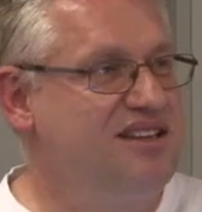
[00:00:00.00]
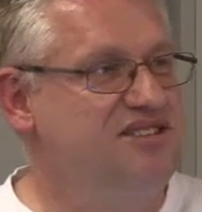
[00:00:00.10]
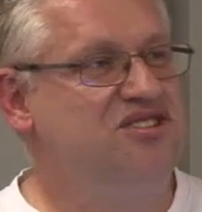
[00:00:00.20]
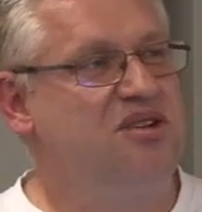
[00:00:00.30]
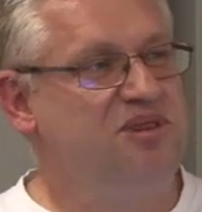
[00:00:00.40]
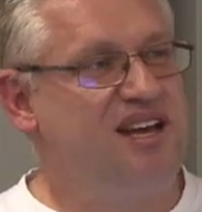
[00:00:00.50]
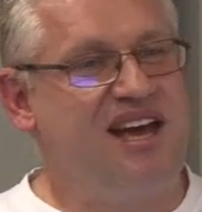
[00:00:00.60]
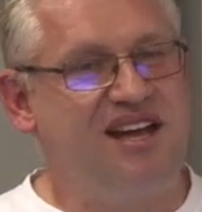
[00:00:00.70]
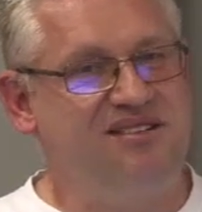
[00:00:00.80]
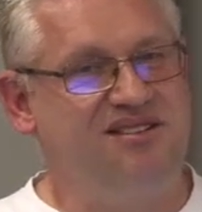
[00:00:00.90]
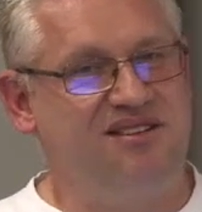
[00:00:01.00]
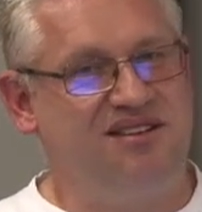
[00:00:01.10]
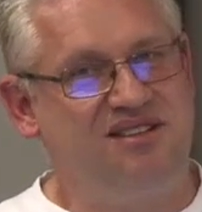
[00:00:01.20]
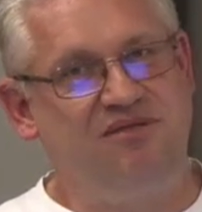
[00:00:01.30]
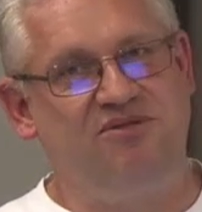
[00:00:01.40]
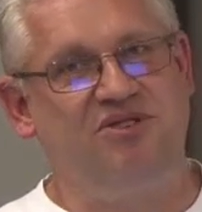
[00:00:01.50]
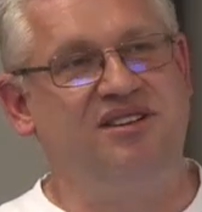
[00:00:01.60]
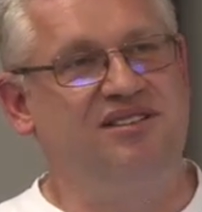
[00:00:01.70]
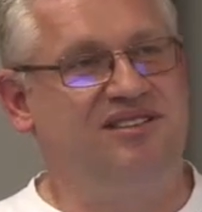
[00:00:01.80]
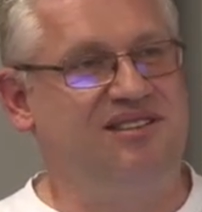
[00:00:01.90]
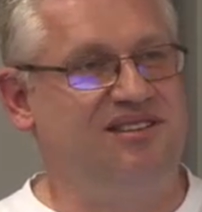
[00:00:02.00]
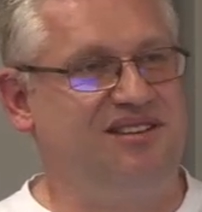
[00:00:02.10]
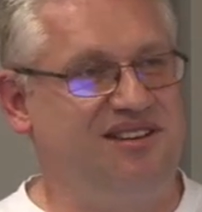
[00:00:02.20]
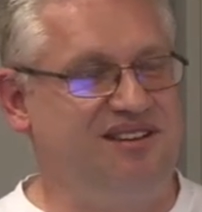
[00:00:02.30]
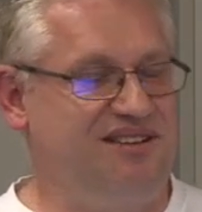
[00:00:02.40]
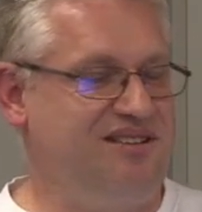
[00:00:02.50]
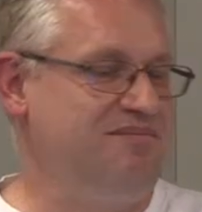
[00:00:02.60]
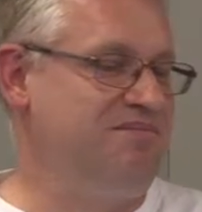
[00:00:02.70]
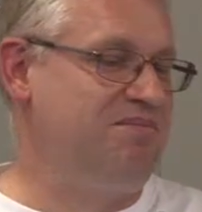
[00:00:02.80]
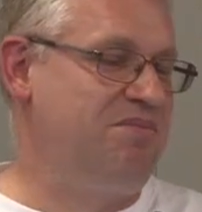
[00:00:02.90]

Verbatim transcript: Some had uh, different uh,